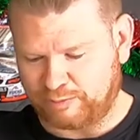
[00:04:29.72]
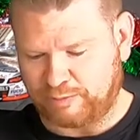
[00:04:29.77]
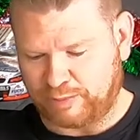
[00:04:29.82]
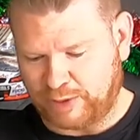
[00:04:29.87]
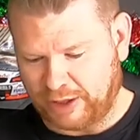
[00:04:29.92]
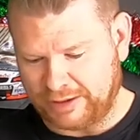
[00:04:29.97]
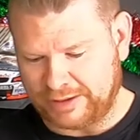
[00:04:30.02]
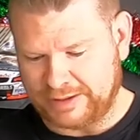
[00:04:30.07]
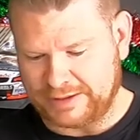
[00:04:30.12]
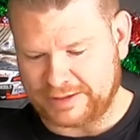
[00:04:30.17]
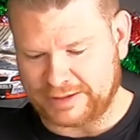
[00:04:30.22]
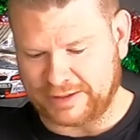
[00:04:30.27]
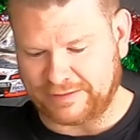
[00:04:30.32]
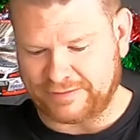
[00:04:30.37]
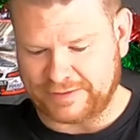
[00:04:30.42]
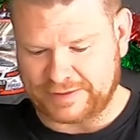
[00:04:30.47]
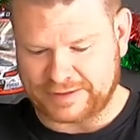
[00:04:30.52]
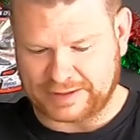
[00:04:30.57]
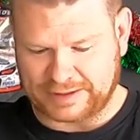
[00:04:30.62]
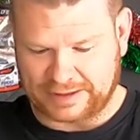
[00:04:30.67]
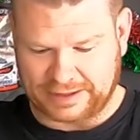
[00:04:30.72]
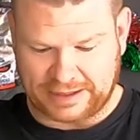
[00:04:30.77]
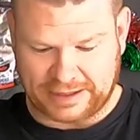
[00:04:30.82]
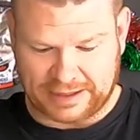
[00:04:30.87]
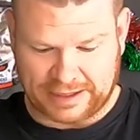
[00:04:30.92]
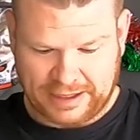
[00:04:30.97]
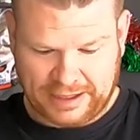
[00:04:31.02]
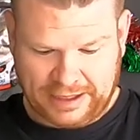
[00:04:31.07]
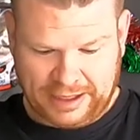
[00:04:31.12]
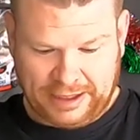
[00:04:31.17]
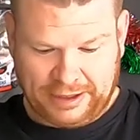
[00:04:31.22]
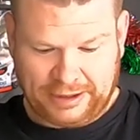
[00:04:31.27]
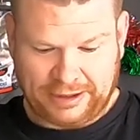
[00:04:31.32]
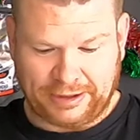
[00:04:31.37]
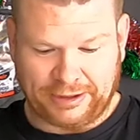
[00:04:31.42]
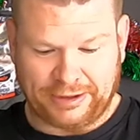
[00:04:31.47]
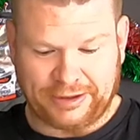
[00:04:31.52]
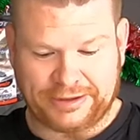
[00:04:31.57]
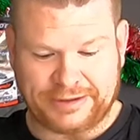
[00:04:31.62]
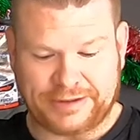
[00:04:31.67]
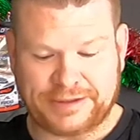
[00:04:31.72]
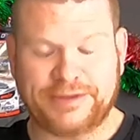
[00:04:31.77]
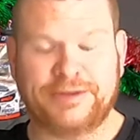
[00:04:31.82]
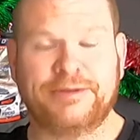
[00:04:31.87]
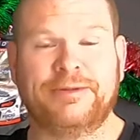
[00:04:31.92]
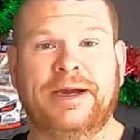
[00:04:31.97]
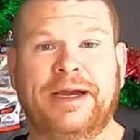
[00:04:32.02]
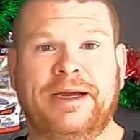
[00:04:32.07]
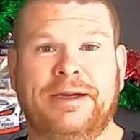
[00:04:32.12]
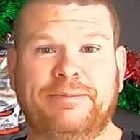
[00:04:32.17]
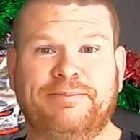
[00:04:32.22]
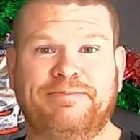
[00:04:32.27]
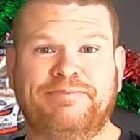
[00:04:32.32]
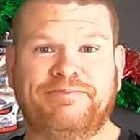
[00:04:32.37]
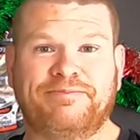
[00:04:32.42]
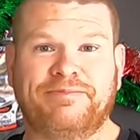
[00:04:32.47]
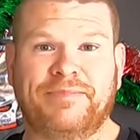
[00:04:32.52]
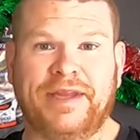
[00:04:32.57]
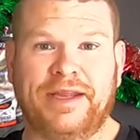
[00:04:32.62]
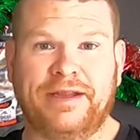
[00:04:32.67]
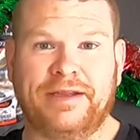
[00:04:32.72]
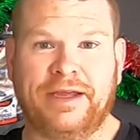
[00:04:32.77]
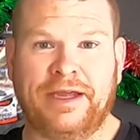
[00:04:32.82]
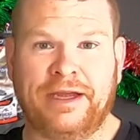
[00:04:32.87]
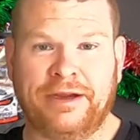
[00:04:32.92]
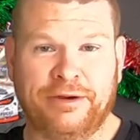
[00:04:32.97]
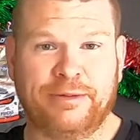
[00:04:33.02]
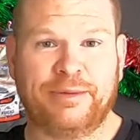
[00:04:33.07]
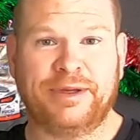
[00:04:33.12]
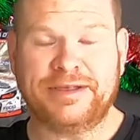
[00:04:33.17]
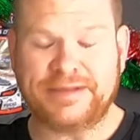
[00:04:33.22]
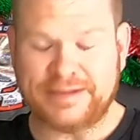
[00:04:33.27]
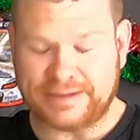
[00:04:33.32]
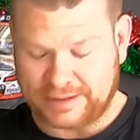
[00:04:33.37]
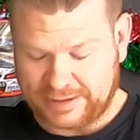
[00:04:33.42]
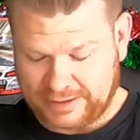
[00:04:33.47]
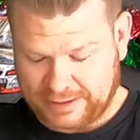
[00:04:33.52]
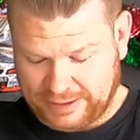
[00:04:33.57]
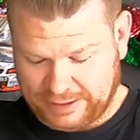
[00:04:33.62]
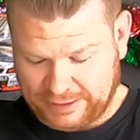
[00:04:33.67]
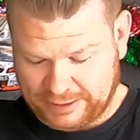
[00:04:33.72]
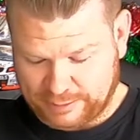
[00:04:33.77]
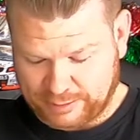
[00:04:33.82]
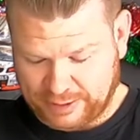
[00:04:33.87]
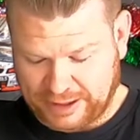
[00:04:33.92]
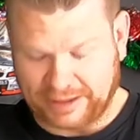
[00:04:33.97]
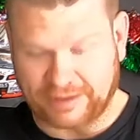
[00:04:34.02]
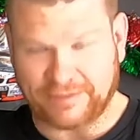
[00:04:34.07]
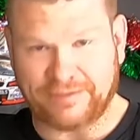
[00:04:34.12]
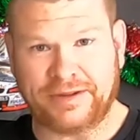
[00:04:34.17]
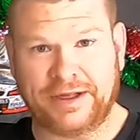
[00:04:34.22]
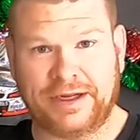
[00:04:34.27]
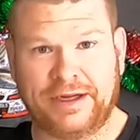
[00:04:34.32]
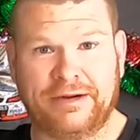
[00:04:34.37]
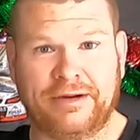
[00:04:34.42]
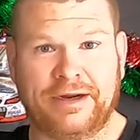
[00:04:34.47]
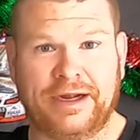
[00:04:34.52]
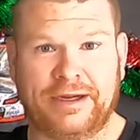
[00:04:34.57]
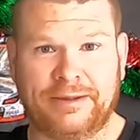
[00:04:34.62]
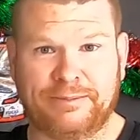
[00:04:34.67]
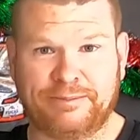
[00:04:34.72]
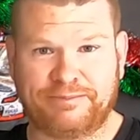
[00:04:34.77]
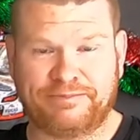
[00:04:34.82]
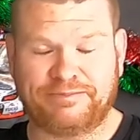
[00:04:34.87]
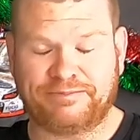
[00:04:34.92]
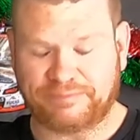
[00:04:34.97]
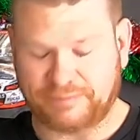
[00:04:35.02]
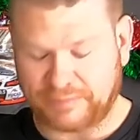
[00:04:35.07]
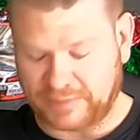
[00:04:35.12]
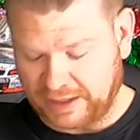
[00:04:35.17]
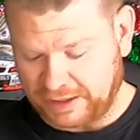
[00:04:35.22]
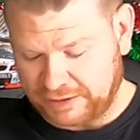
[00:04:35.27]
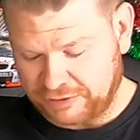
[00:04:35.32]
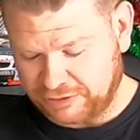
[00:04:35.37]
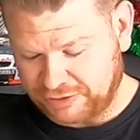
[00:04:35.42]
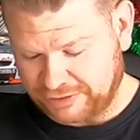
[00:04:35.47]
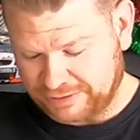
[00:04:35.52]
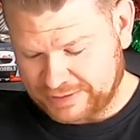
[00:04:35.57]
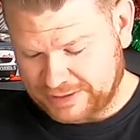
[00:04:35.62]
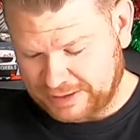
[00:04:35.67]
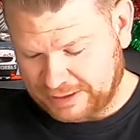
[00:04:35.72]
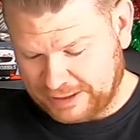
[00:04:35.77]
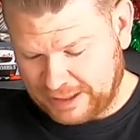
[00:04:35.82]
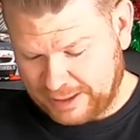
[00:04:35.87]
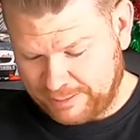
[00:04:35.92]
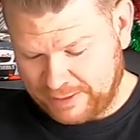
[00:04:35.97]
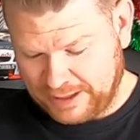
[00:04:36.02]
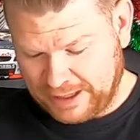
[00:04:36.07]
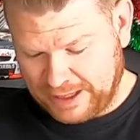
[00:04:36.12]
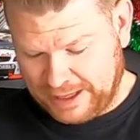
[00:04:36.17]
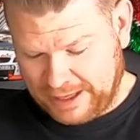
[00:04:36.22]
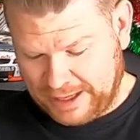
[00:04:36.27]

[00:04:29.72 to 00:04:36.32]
Brody's obviously gone to Erebus as part of their endurance lineup.